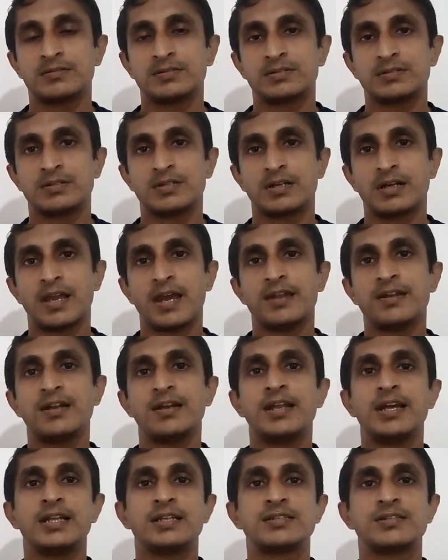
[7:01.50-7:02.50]
the
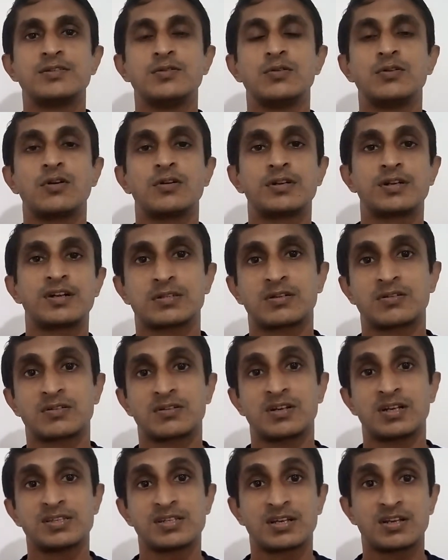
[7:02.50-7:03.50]
candidates do not
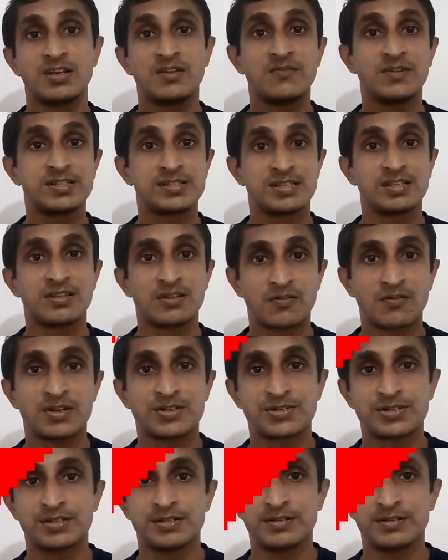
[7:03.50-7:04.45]
type the keywords in the question.